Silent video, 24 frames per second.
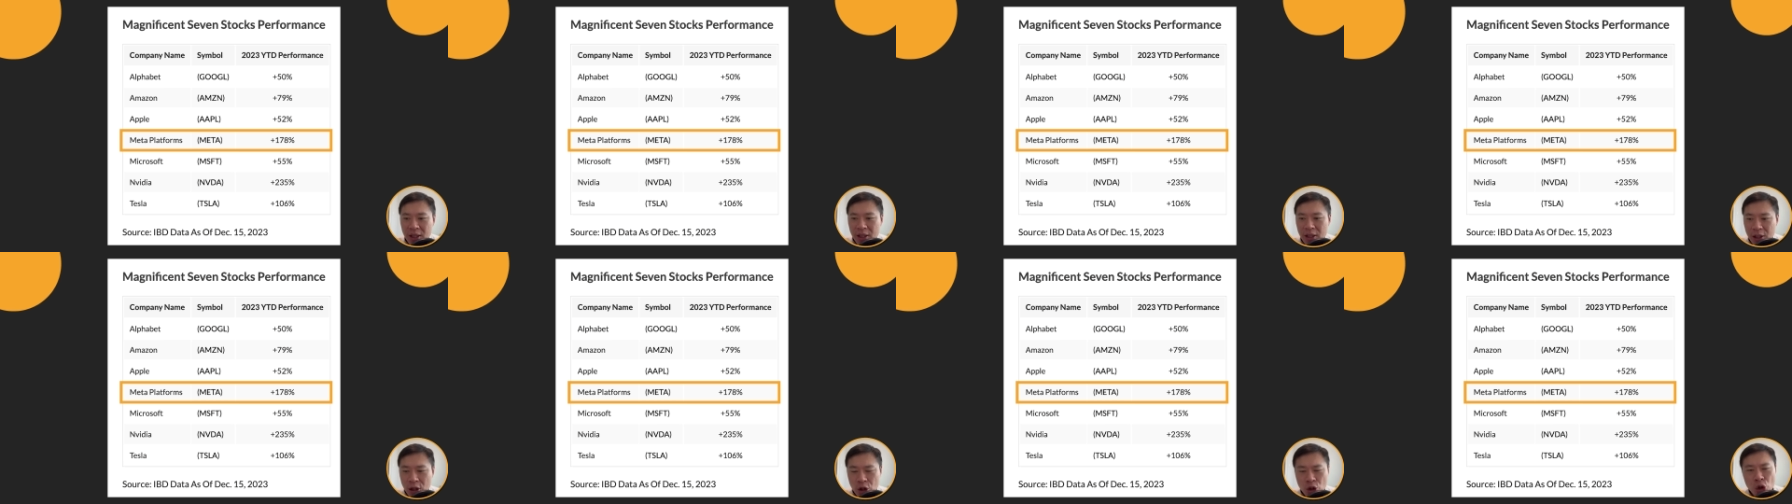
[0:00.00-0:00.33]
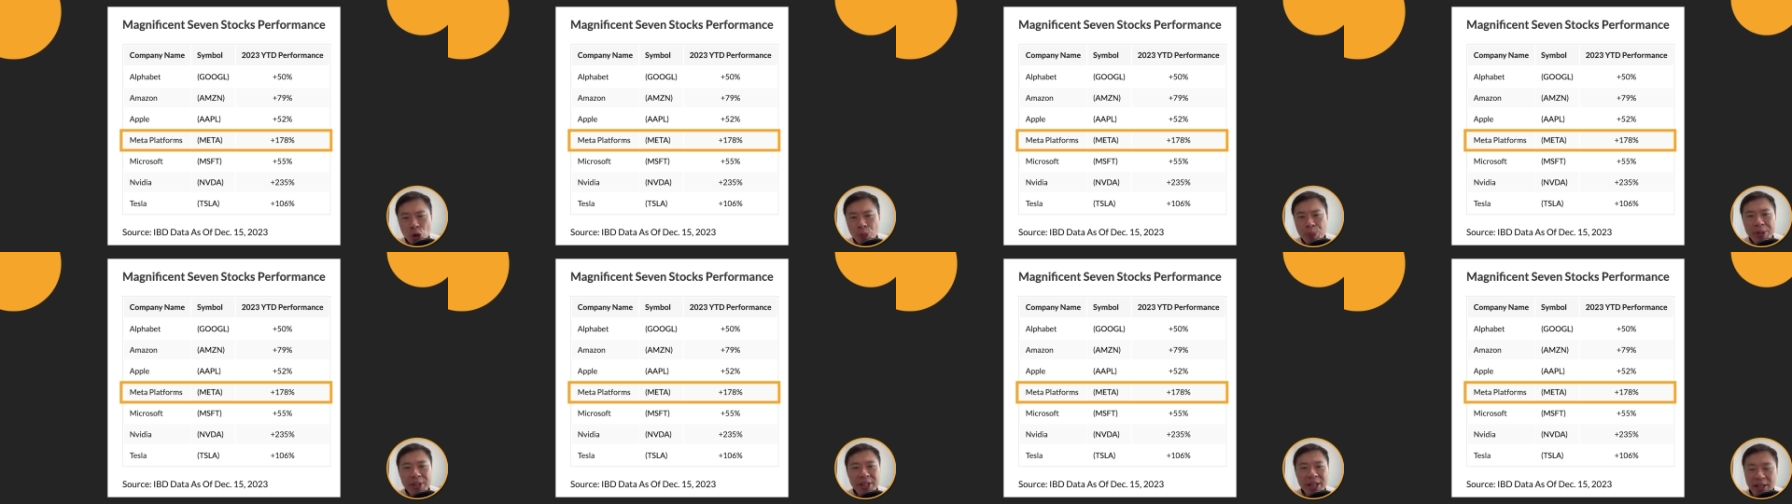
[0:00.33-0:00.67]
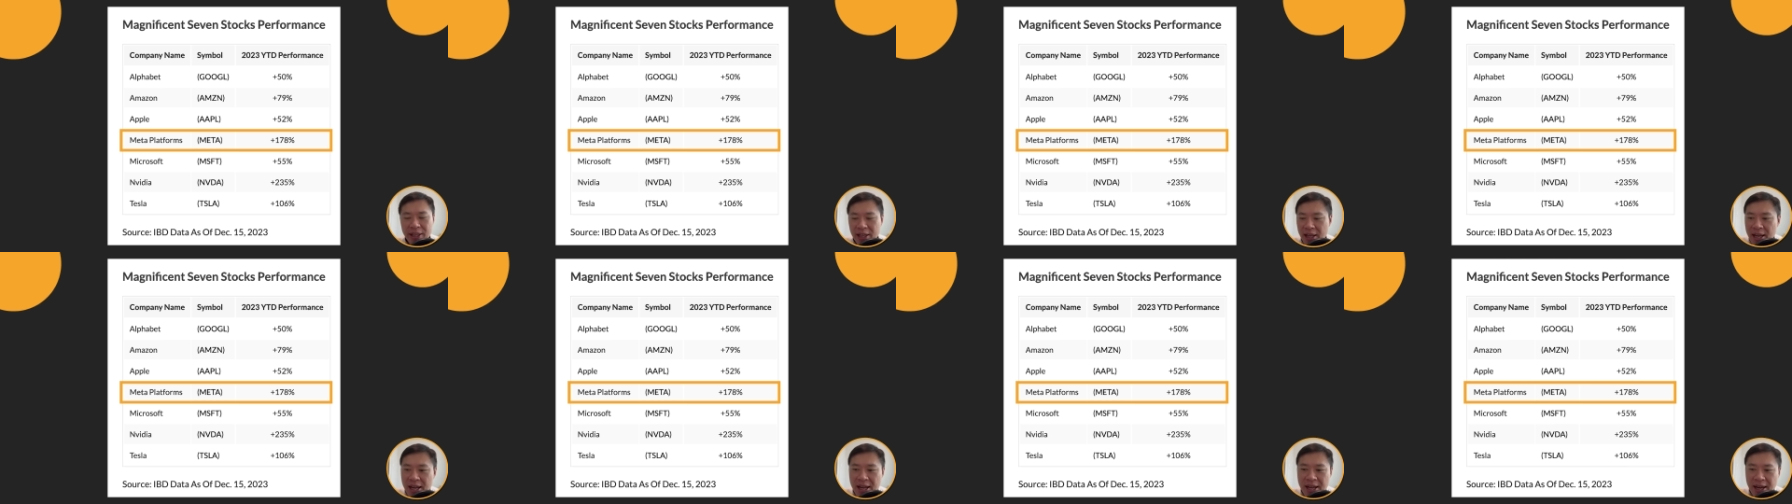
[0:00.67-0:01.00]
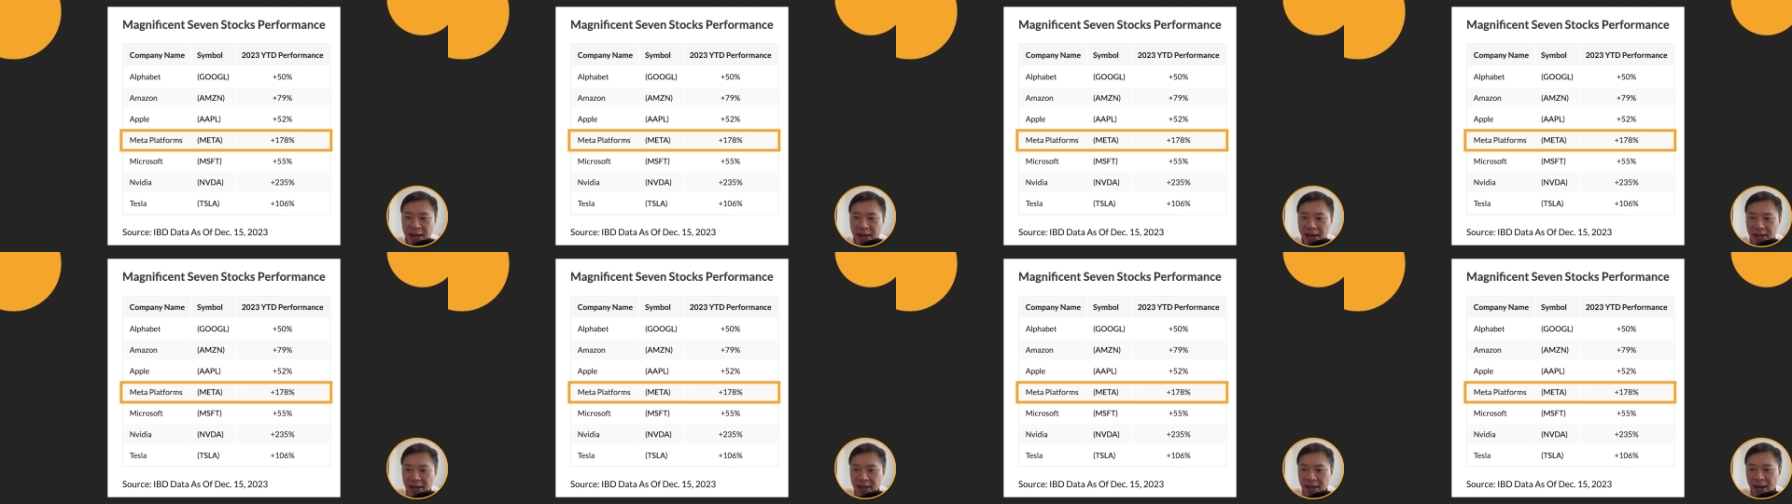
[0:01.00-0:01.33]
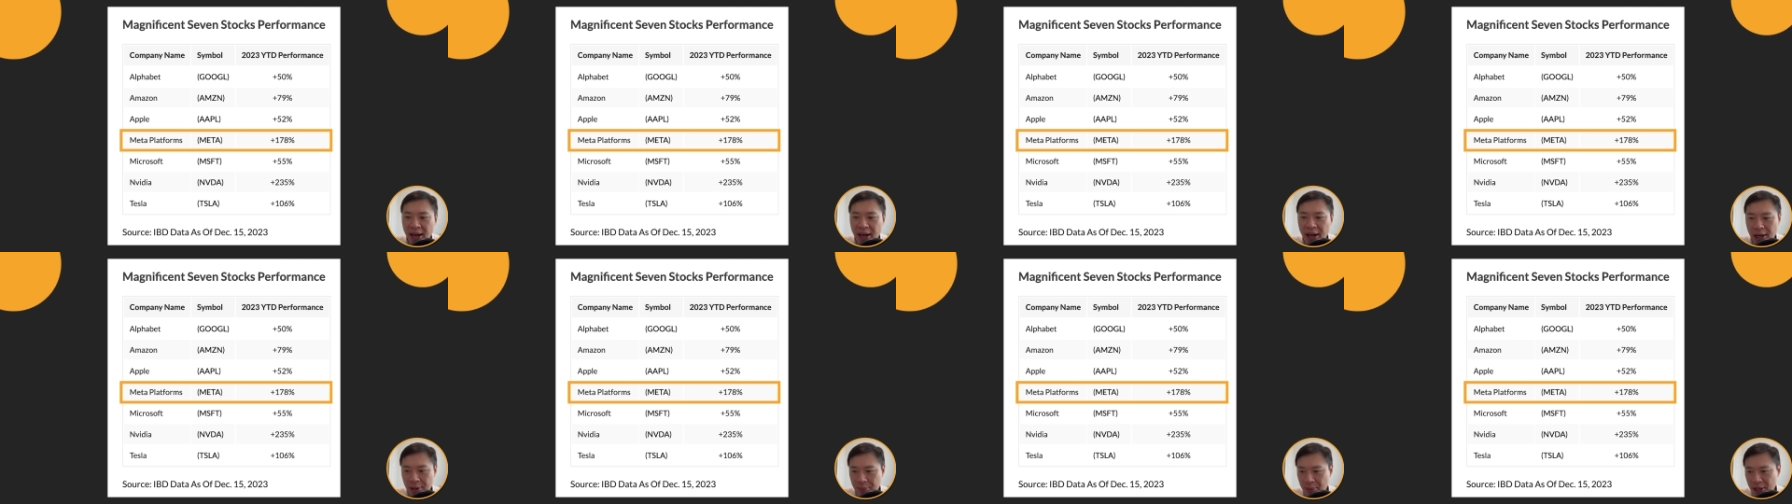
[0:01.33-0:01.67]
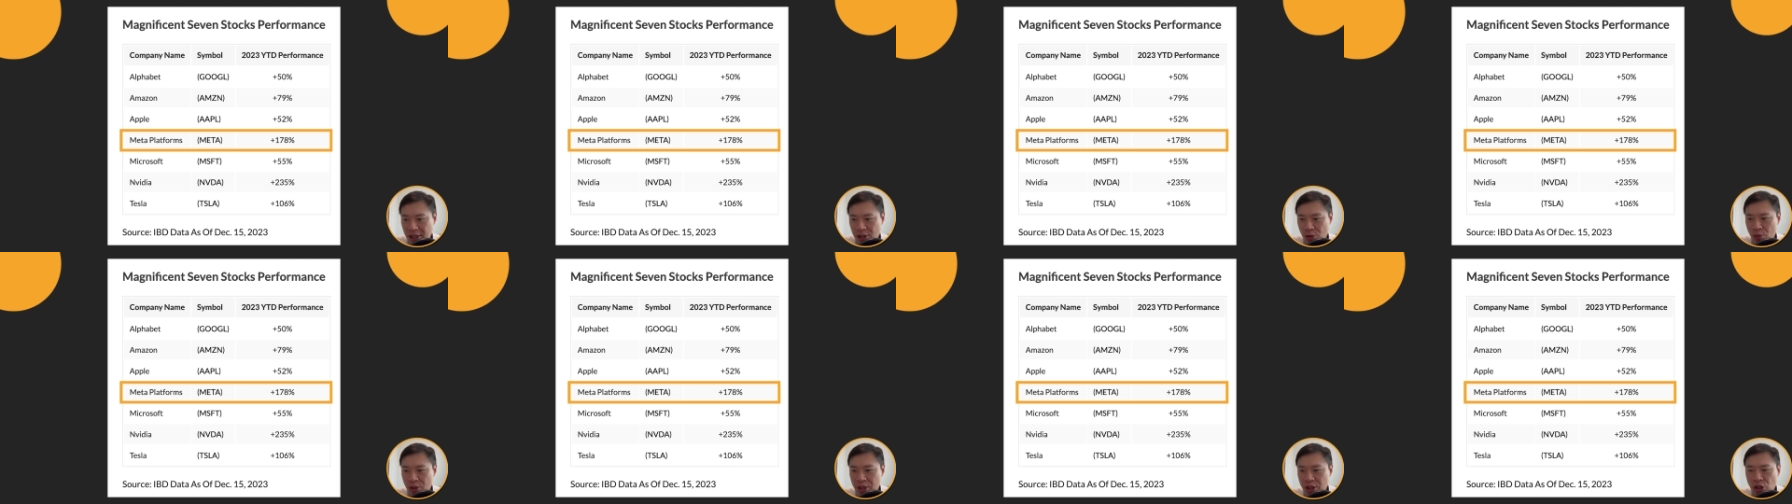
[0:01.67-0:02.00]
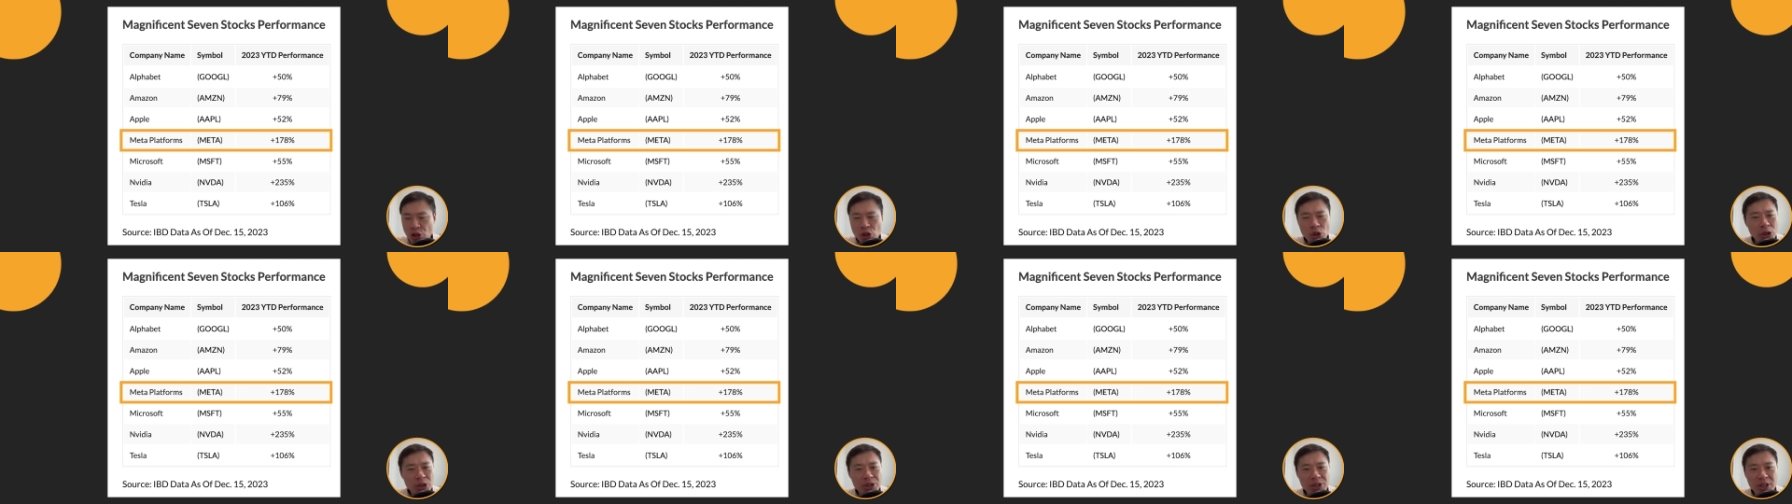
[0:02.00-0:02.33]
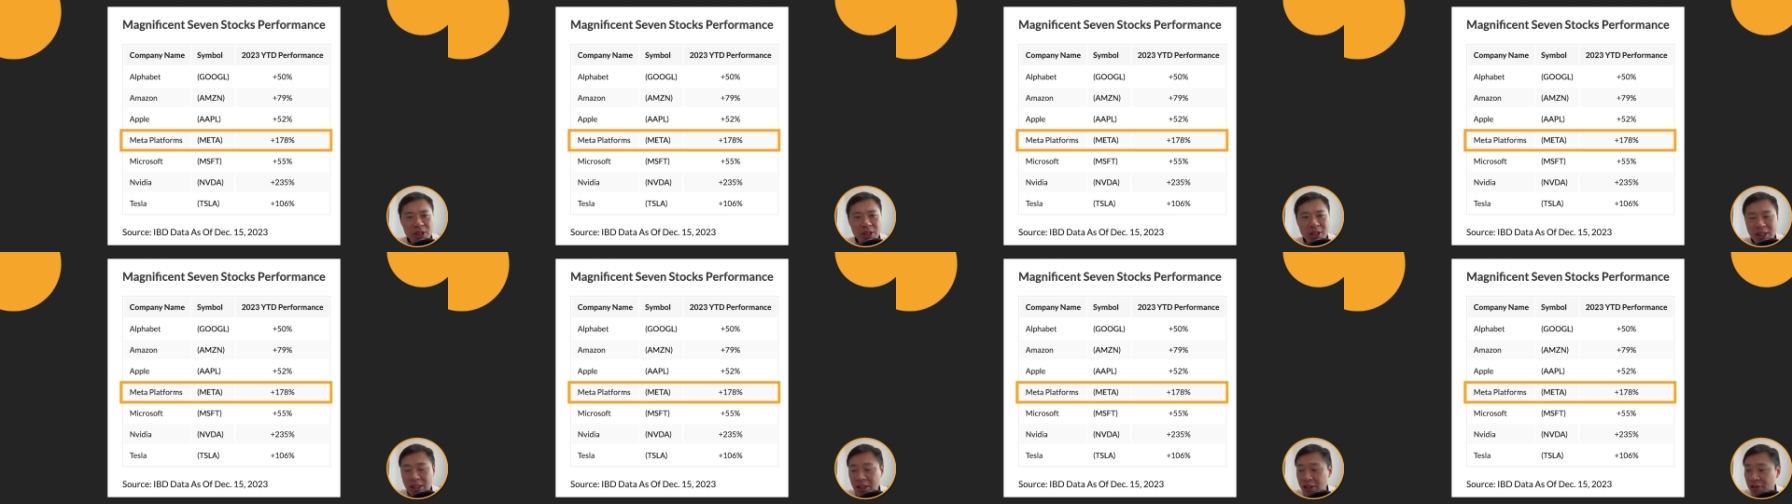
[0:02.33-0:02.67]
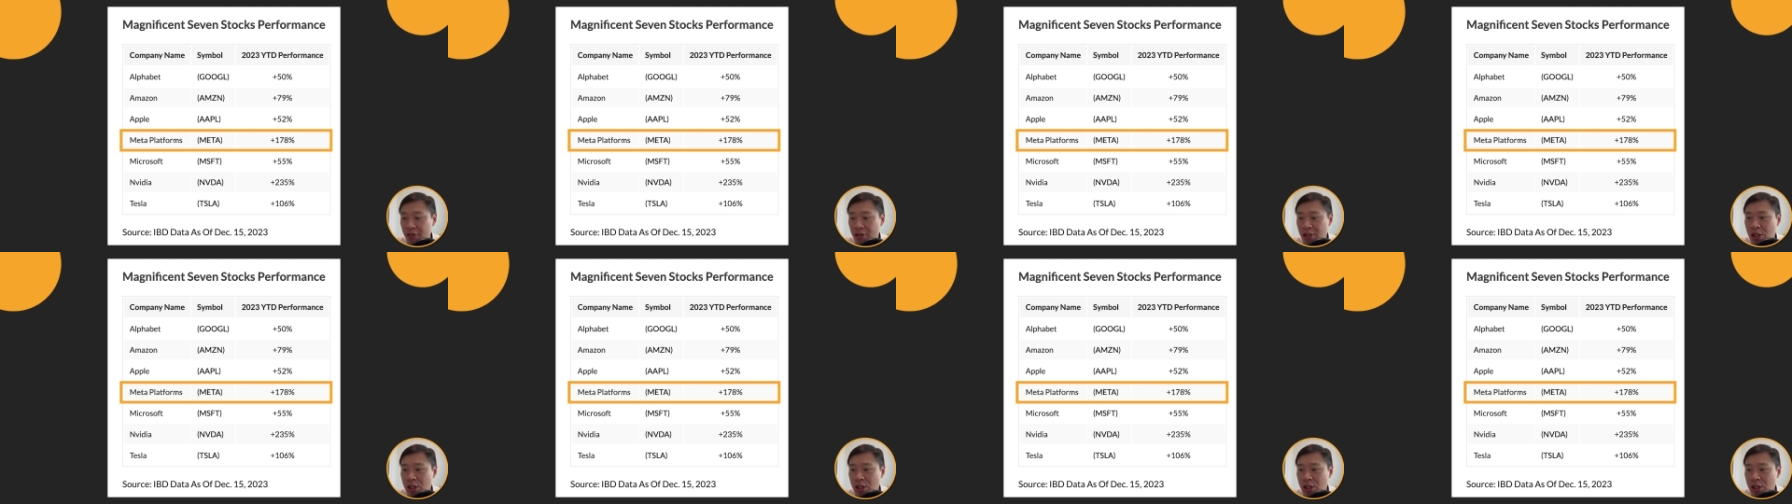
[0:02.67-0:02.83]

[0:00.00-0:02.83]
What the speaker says: It could be that AI hype has really short-circuited